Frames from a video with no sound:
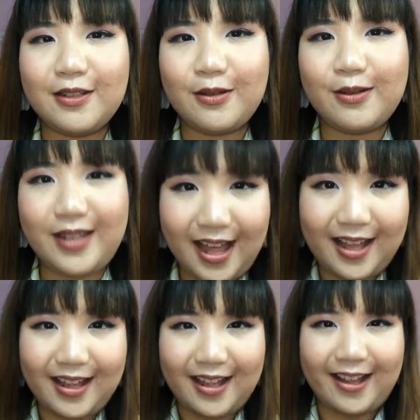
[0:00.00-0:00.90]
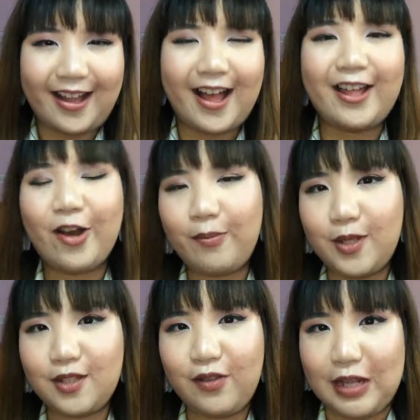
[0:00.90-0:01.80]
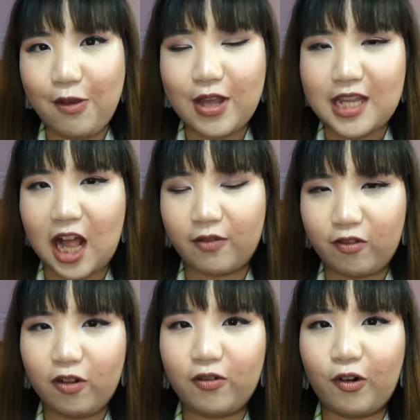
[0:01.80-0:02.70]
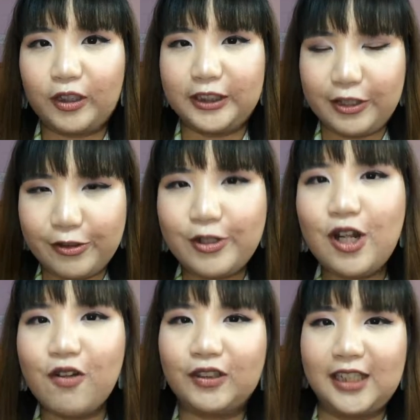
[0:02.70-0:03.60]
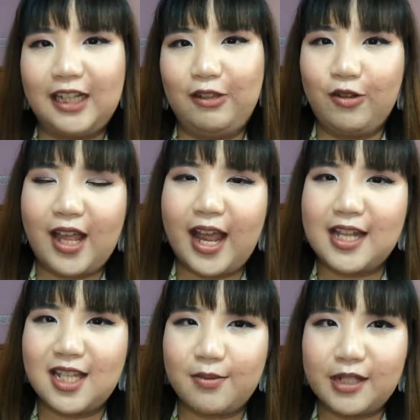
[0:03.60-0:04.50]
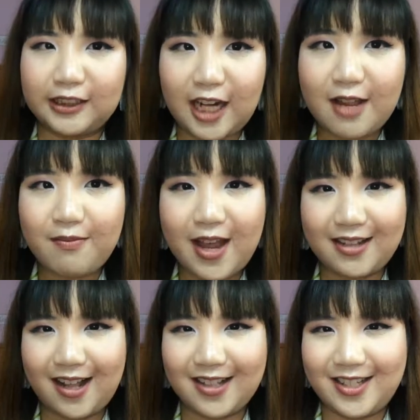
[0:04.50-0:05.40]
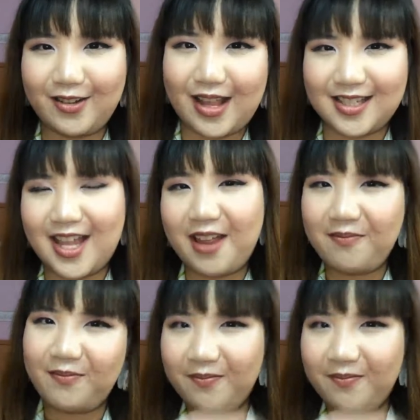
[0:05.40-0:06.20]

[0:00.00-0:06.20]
So yeah, I hope this video is helpful for you. Don't forget to like and subscribe, and I'll see you next time.